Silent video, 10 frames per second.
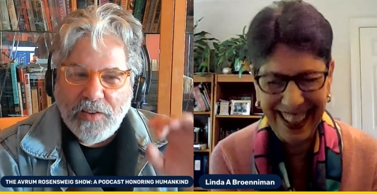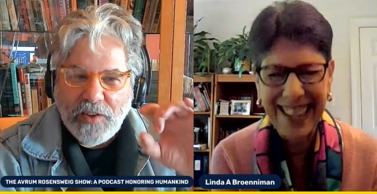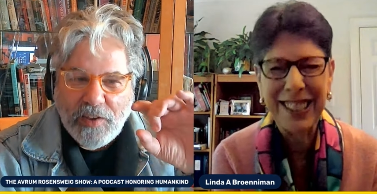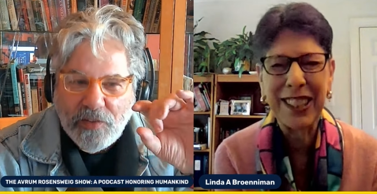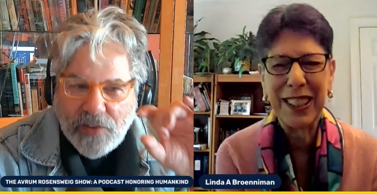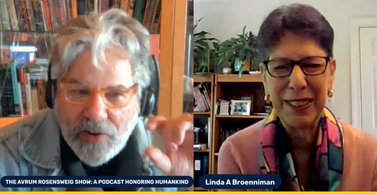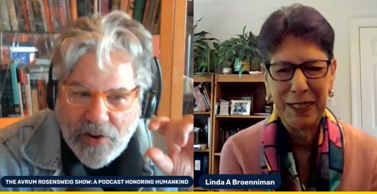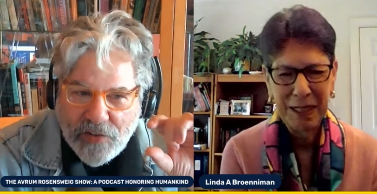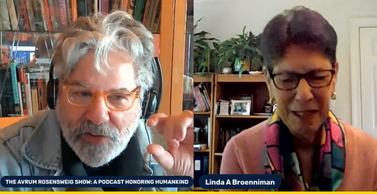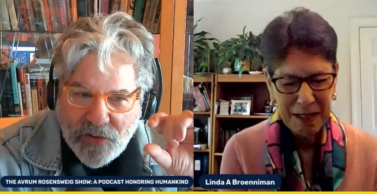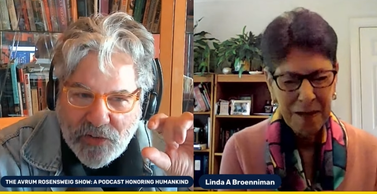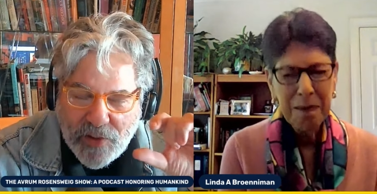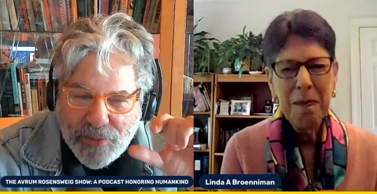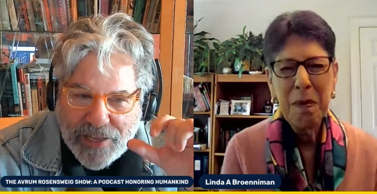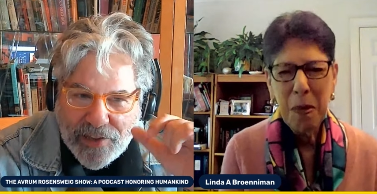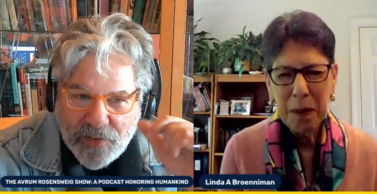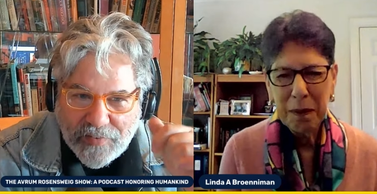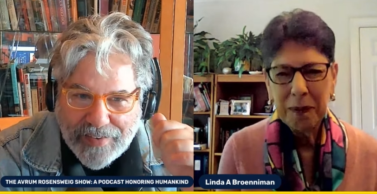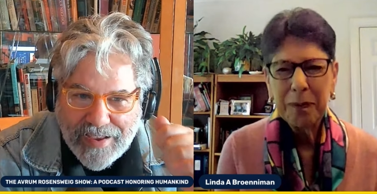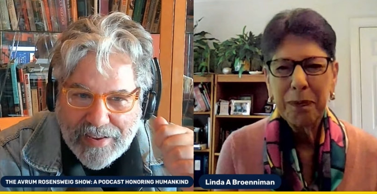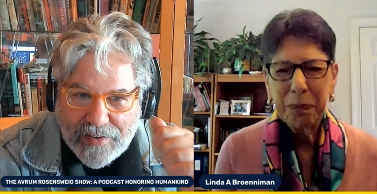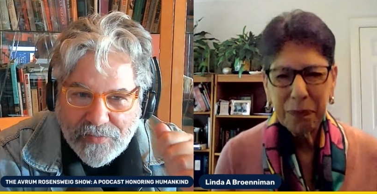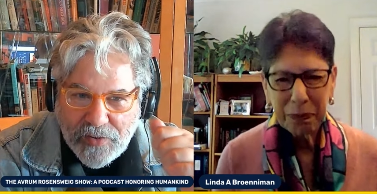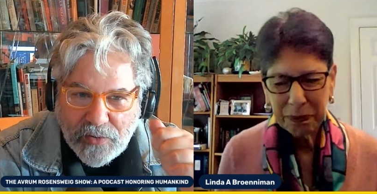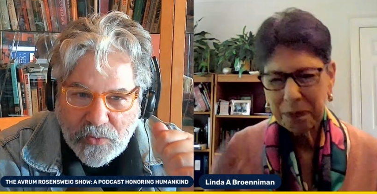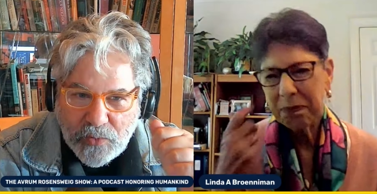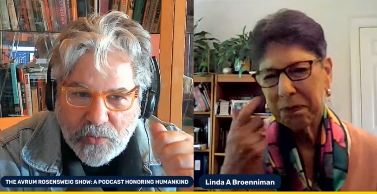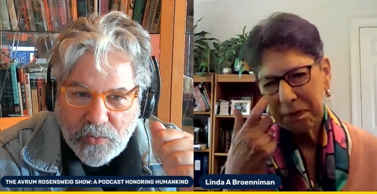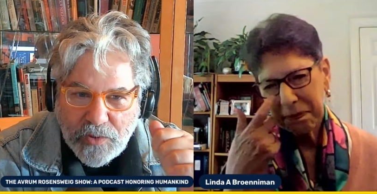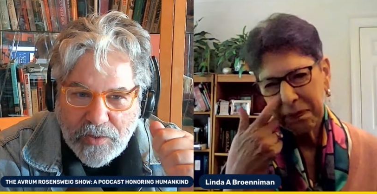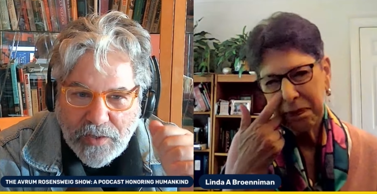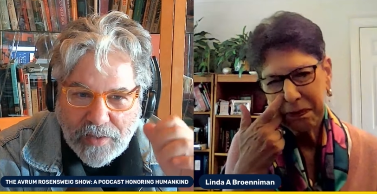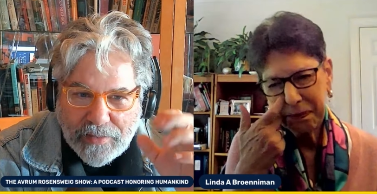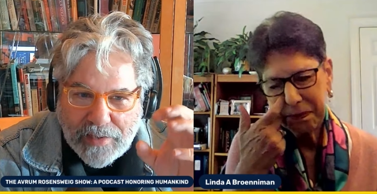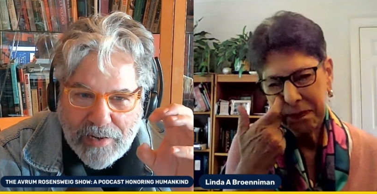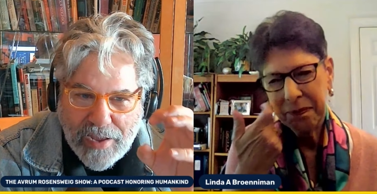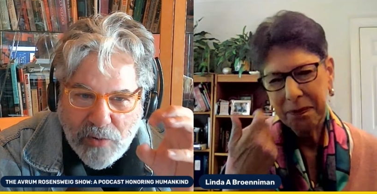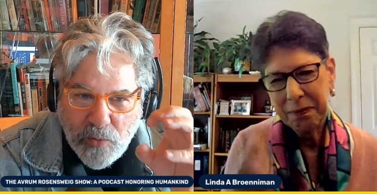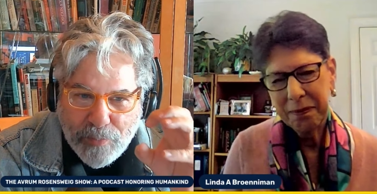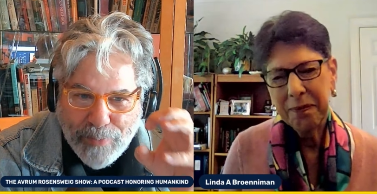Speaker 1: is, is, there, is there something inside of you, like an ongoing